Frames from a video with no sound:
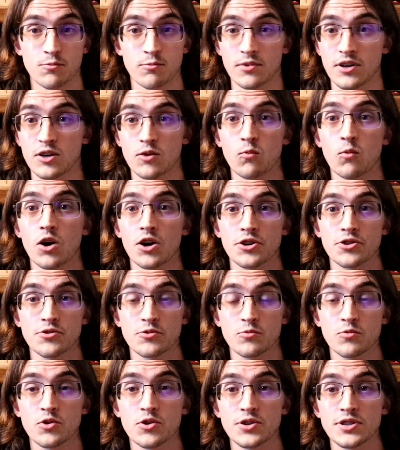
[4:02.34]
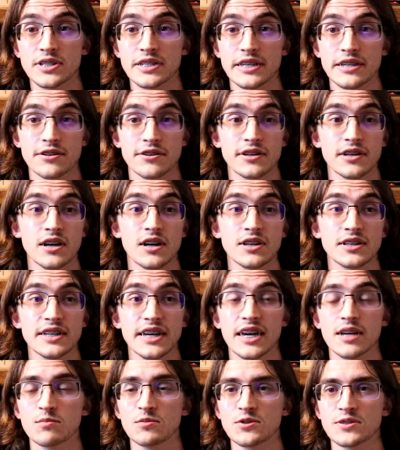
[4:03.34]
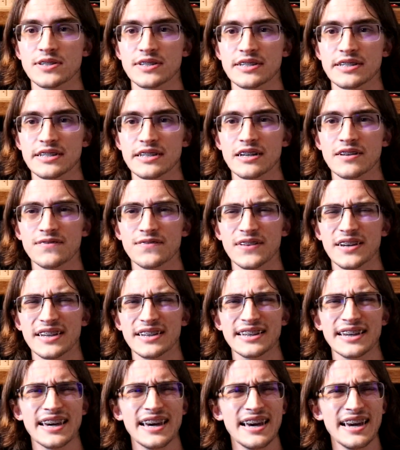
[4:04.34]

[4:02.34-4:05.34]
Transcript: going to wander the woods, and you're going to hunt animals and stuff, and